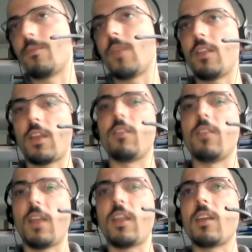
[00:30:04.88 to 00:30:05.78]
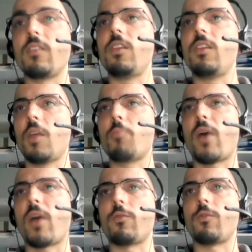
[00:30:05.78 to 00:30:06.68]
they can see the
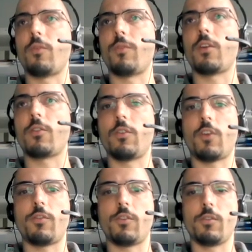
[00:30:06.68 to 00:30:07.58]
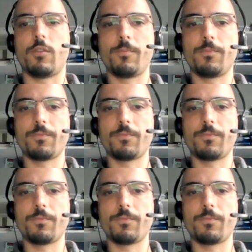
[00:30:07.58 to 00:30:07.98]
impact of their suggestions.